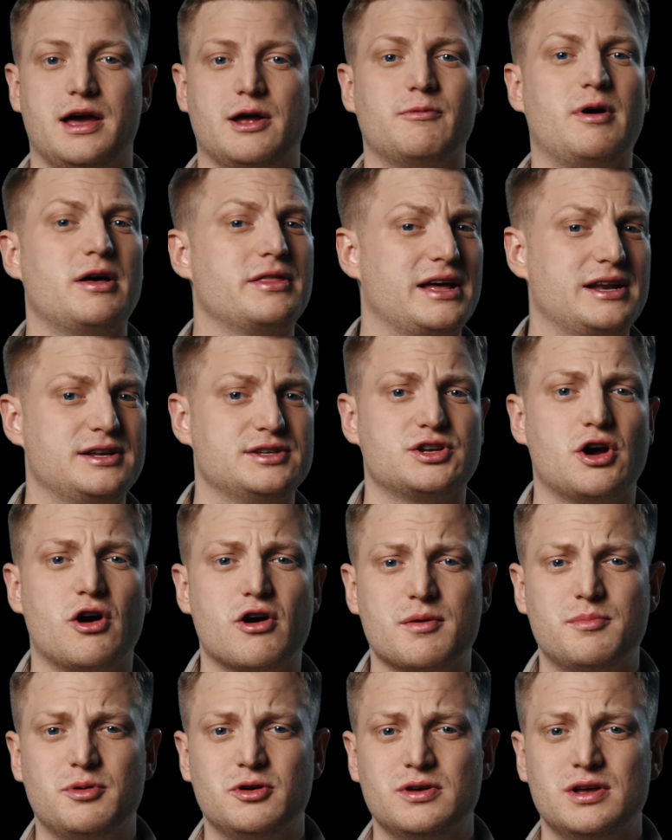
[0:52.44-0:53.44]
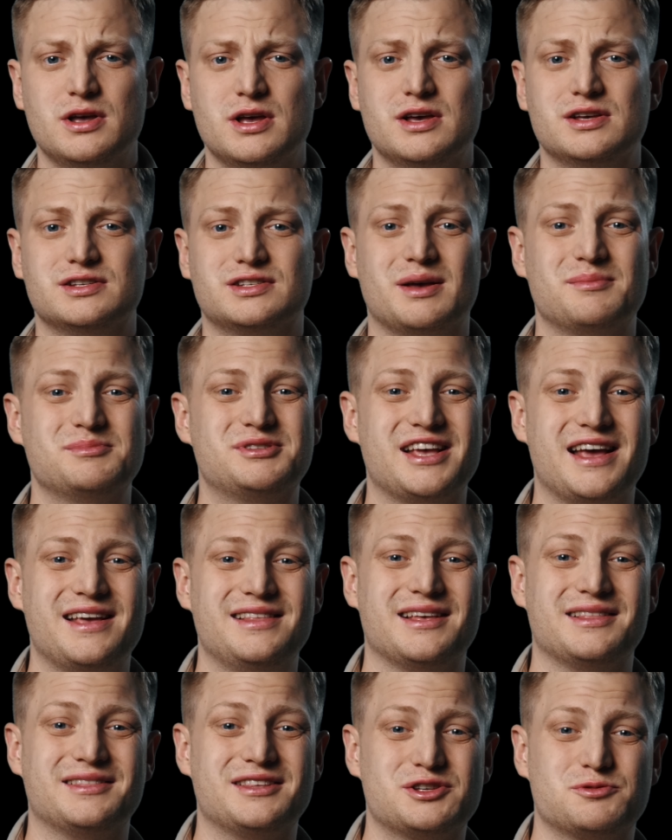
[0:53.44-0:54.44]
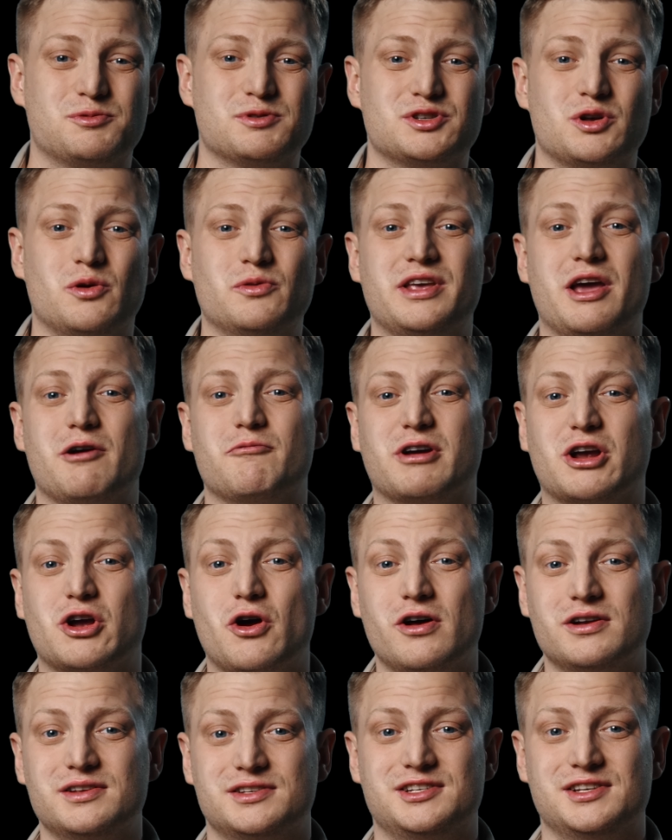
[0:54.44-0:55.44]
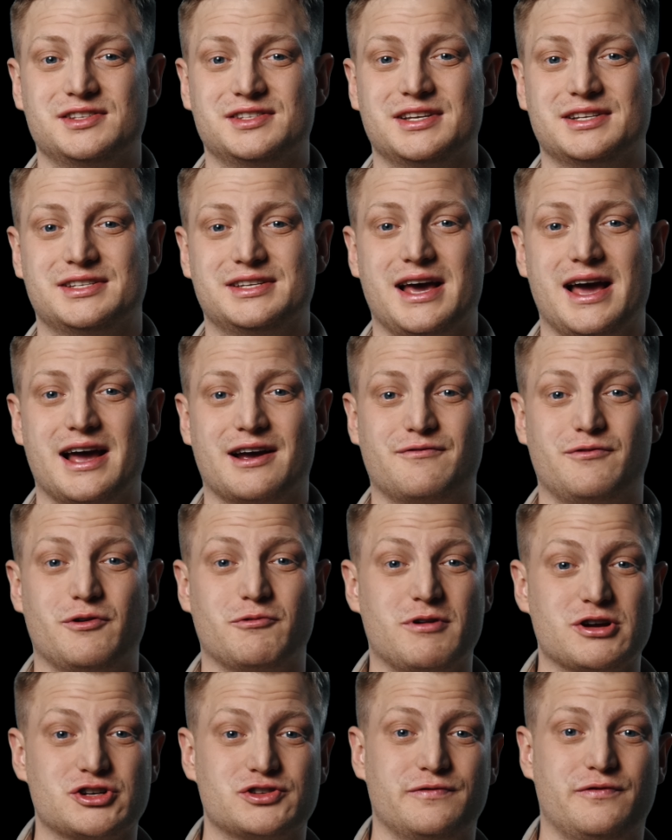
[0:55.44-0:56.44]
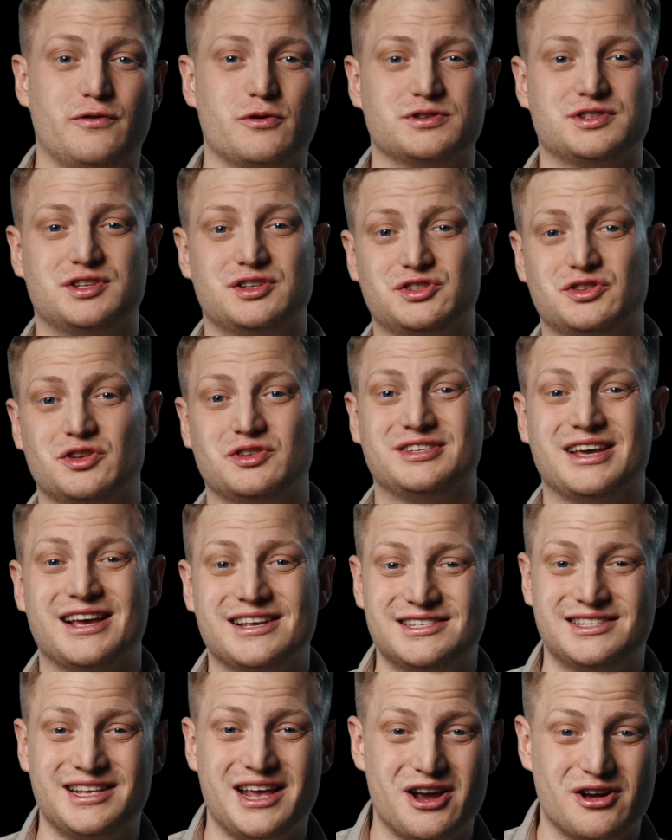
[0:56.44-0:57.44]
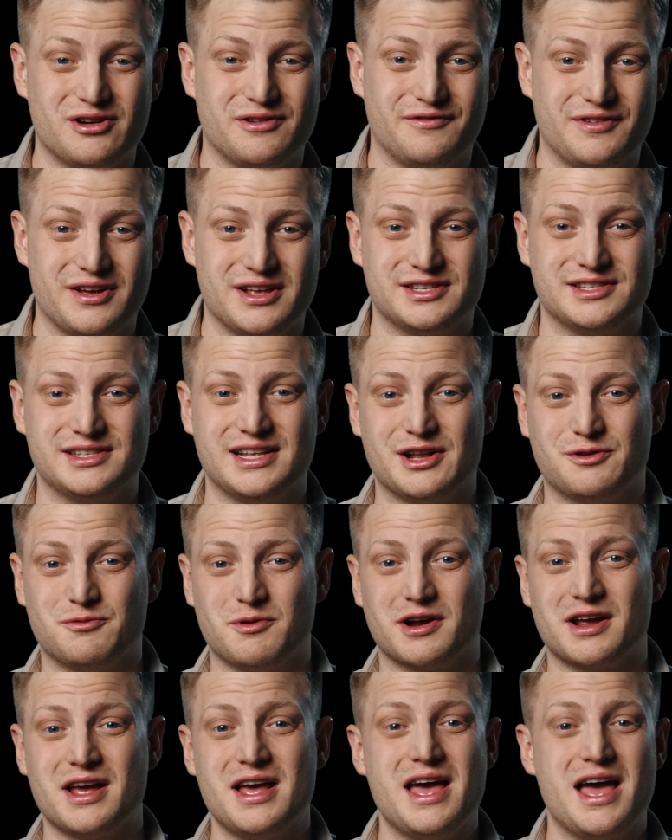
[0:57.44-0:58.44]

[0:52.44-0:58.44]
And while that is horrible, some say that this was only a reconnaissance attack for Russian forces to test the air defense network